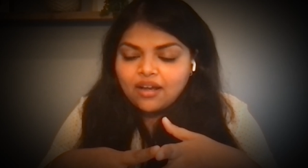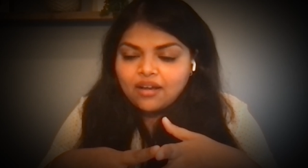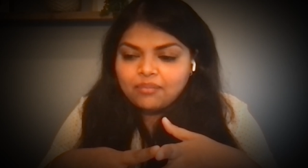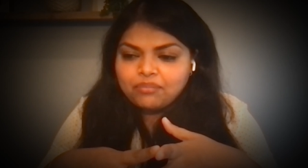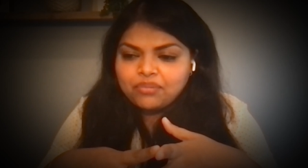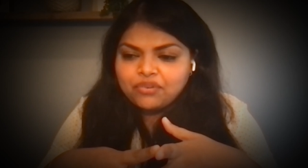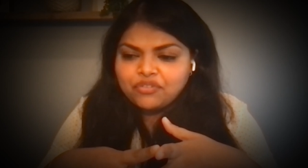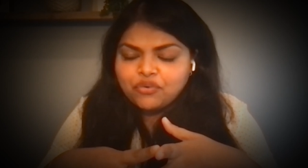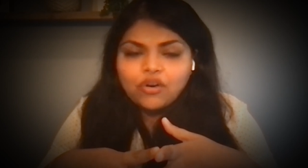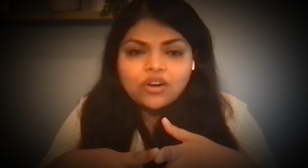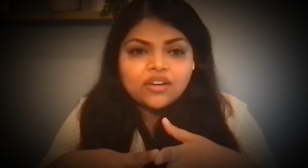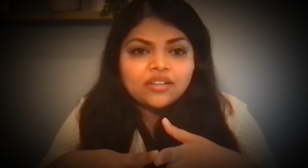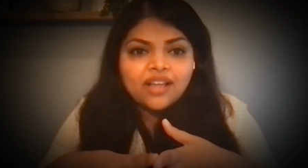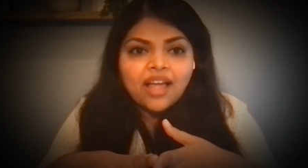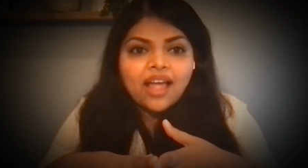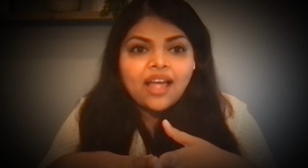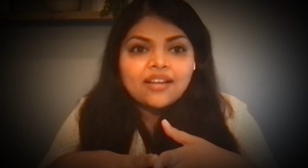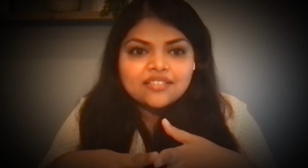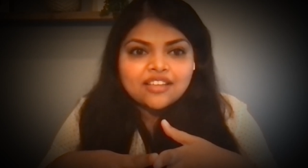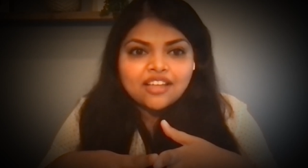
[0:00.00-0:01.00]
before
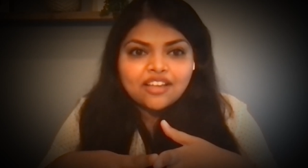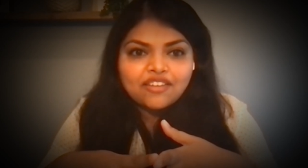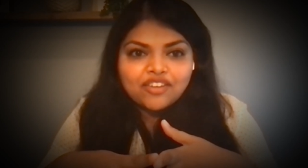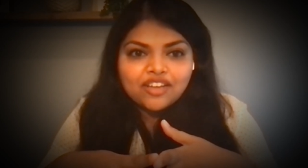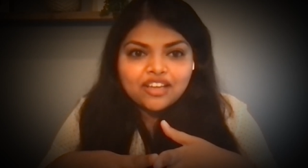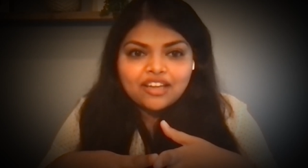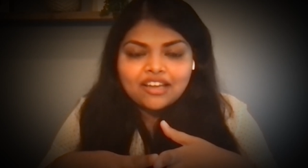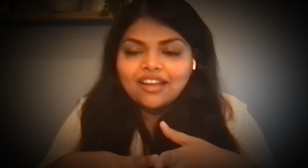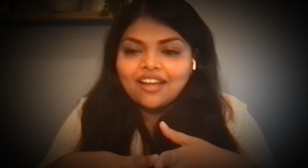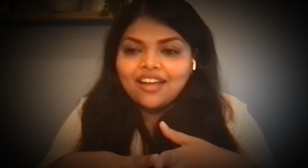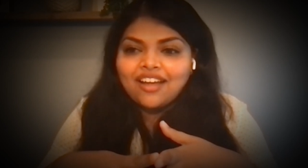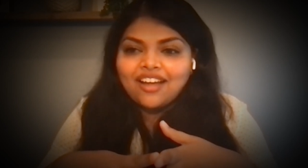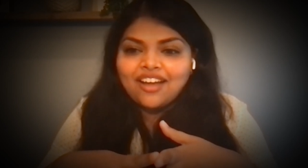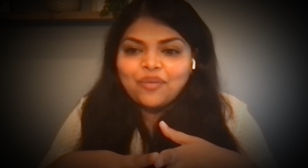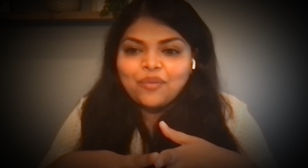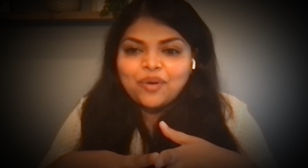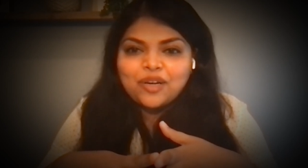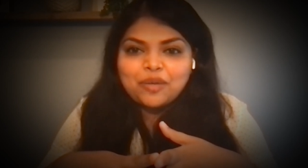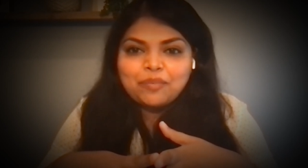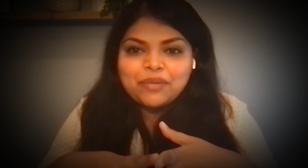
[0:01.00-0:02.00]
Thanksgiving
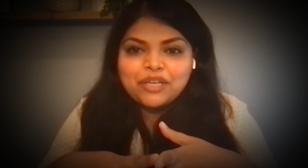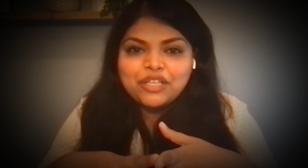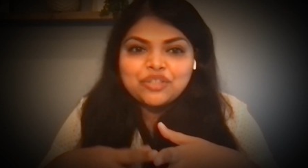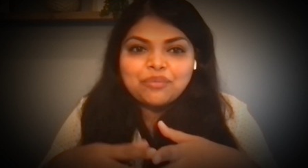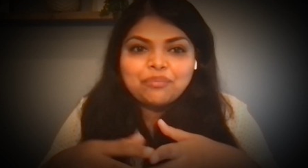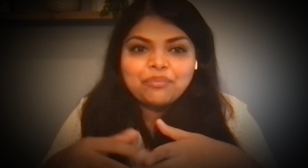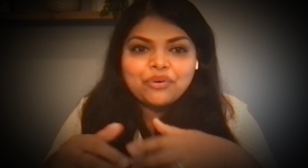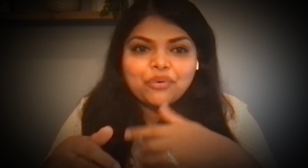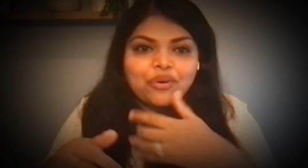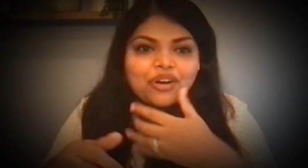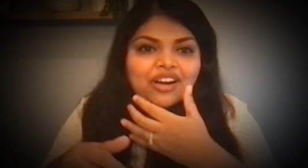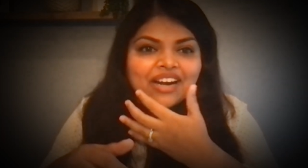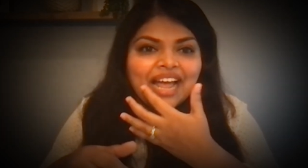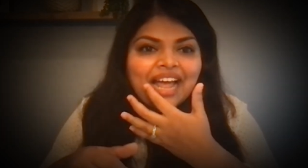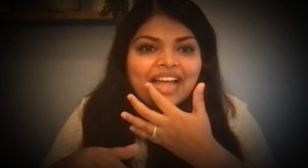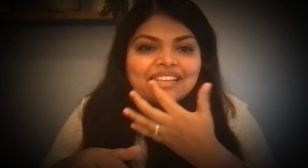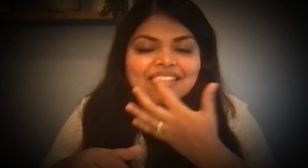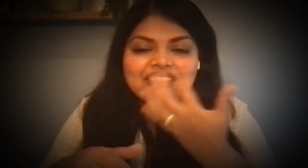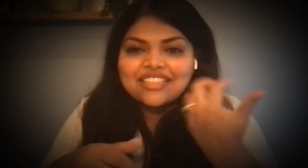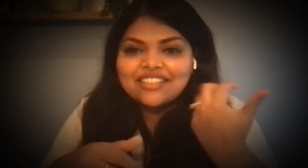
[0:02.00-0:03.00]
when a patient broke her
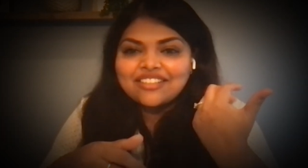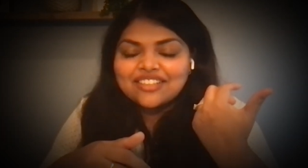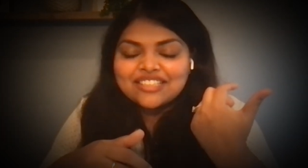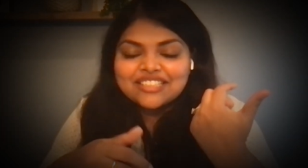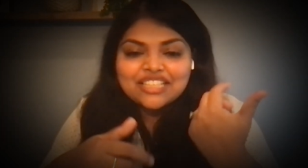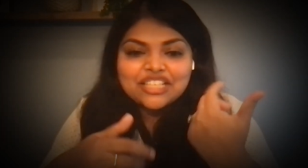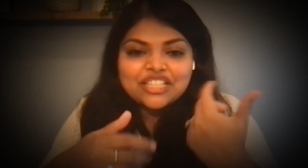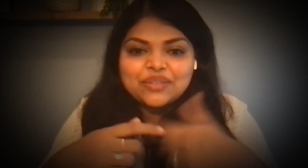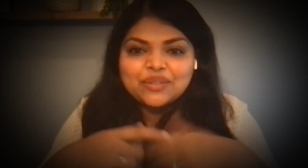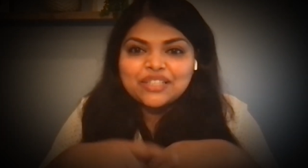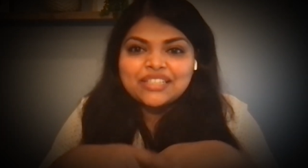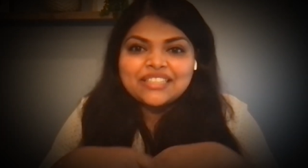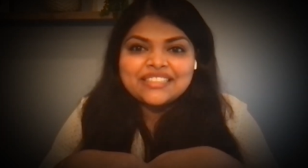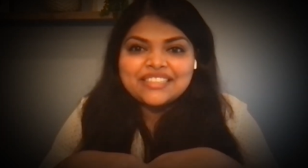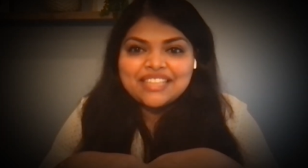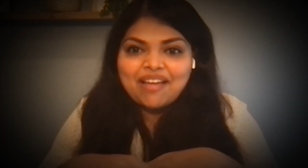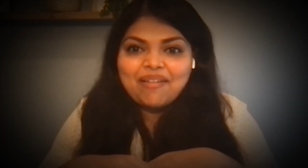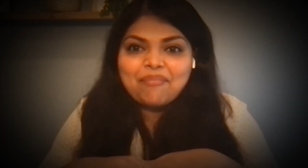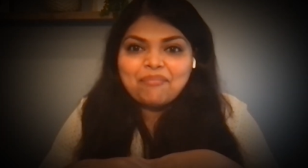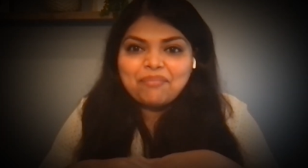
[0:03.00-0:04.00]
anterior 6-unit
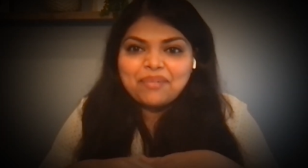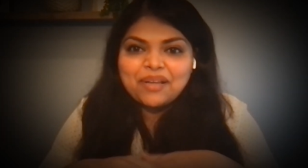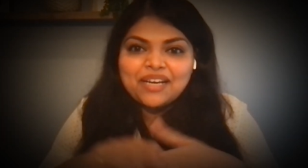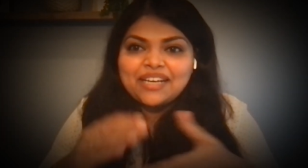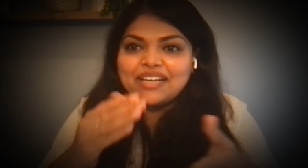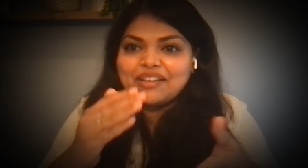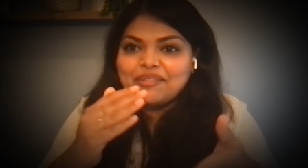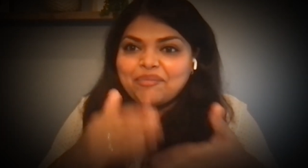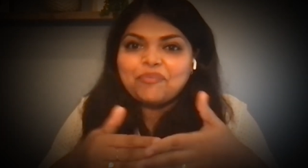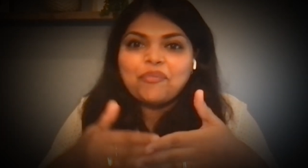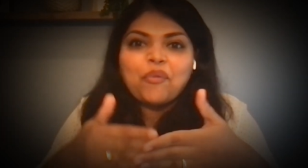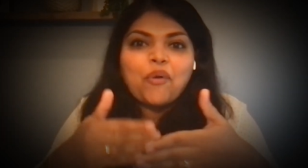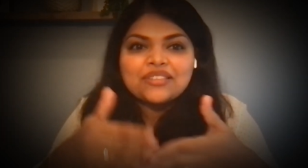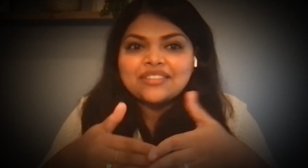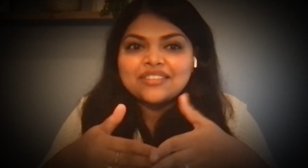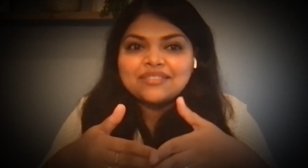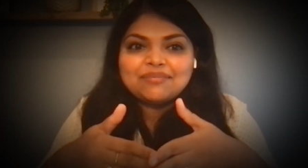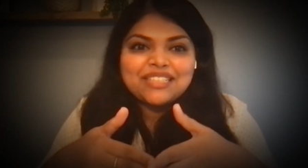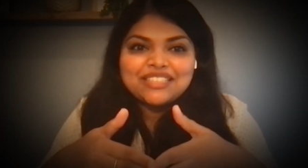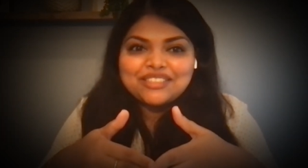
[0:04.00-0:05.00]
temp and
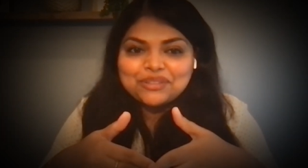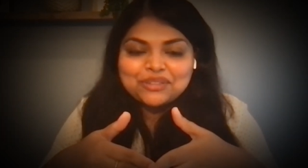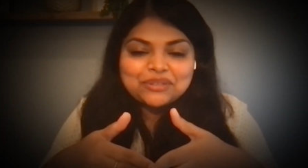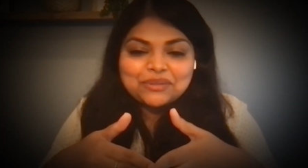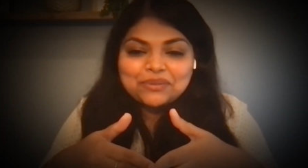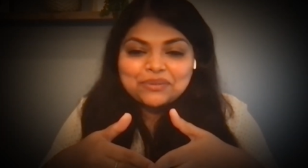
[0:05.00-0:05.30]
wanted me to do